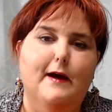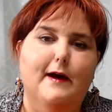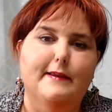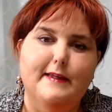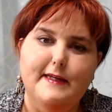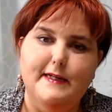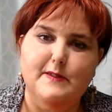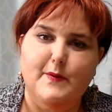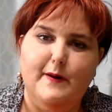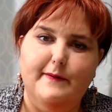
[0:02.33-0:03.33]
I think it's
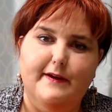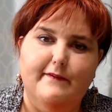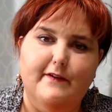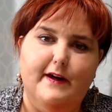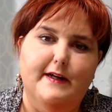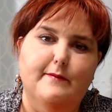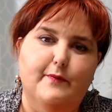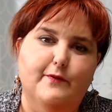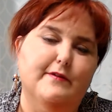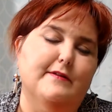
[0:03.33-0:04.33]
probably of great
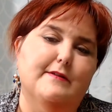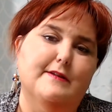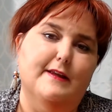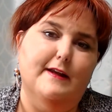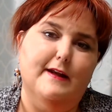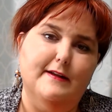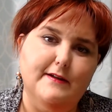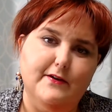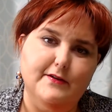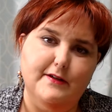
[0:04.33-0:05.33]
importance that I
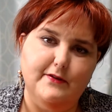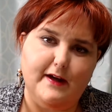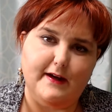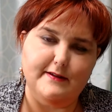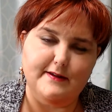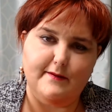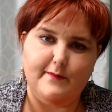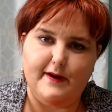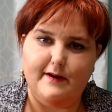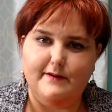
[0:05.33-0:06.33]
talk to you guys
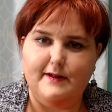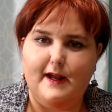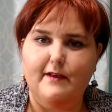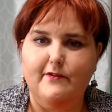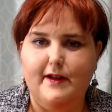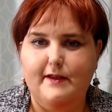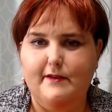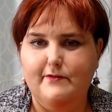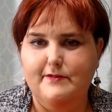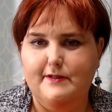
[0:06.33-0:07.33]
about Ehlers
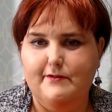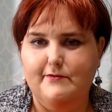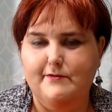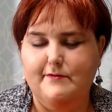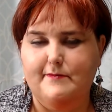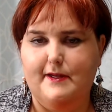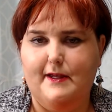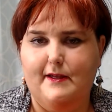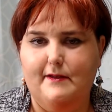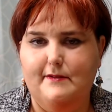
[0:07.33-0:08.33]
Danlos syndrome
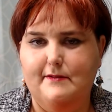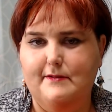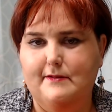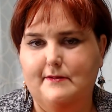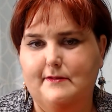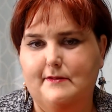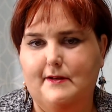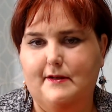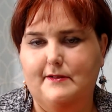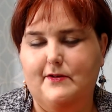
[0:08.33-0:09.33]
and
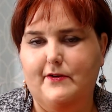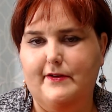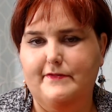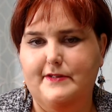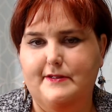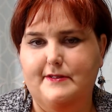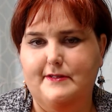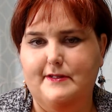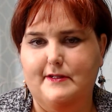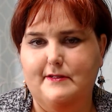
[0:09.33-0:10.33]
Tarlov Cyst
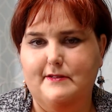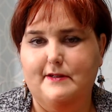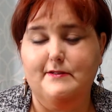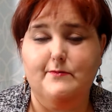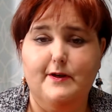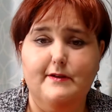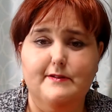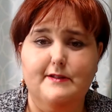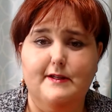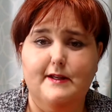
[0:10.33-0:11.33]
disease, as well
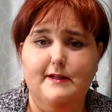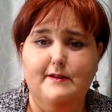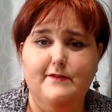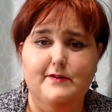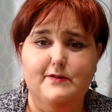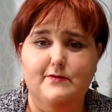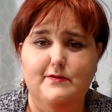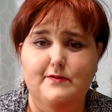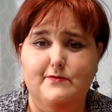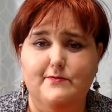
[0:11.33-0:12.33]
as connective tissue
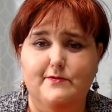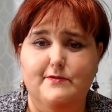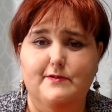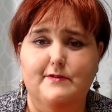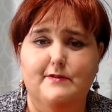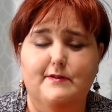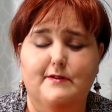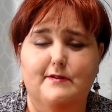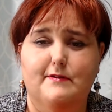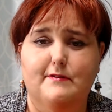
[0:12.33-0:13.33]
disorders
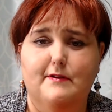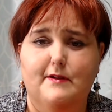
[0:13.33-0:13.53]
in